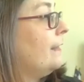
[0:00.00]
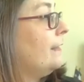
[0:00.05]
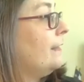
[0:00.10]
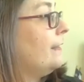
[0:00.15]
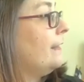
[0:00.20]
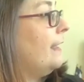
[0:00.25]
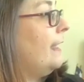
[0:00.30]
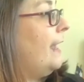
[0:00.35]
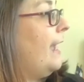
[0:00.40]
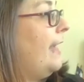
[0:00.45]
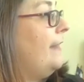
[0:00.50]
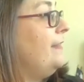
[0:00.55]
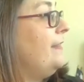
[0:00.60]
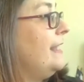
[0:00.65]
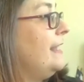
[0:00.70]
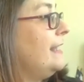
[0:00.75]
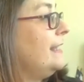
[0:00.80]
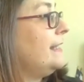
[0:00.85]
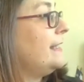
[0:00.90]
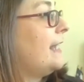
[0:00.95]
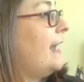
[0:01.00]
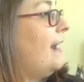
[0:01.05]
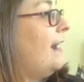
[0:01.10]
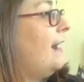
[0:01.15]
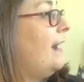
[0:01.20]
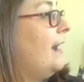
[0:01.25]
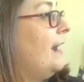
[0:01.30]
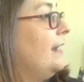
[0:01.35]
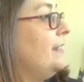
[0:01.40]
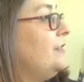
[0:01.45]
And this
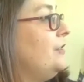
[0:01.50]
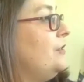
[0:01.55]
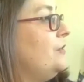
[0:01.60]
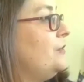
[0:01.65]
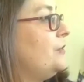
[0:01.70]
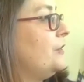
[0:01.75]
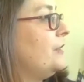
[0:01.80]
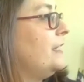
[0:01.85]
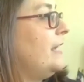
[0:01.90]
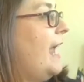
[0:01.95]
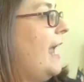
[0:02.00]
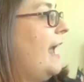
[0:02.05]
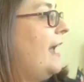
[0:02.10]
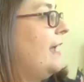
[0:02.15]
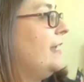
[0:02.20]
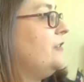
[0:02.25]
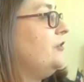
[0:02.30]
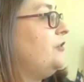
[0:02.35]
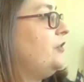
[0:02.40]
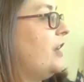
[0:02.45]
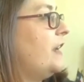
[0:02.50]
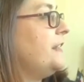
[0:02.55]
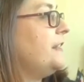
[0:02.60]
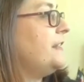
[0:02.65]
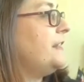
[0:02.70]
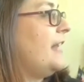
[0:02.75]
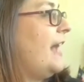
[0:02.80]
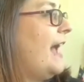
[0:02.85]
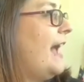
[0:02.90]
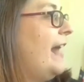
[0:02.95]
kind usually just
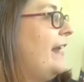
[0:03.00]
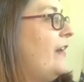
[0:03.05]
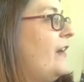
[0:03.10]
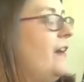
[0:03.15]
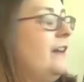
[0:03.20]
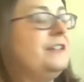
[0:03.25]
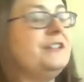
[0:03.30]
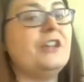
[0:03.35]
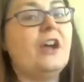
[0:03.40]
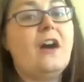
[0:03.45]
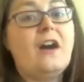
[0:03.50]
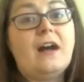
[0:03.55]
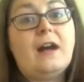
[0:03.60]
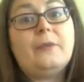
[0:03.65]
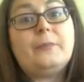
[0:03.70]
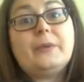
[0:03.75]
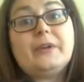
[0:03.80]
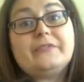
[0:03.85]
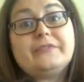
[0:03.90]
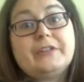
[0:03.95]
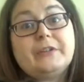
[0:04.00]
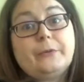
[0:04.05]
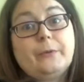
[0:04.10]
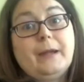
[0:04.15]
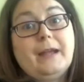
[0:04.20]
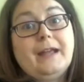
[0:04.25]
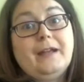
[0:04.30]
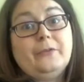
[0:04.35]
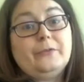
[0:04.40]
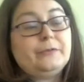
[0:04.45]
sat on top of the
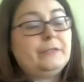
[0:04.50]
ground.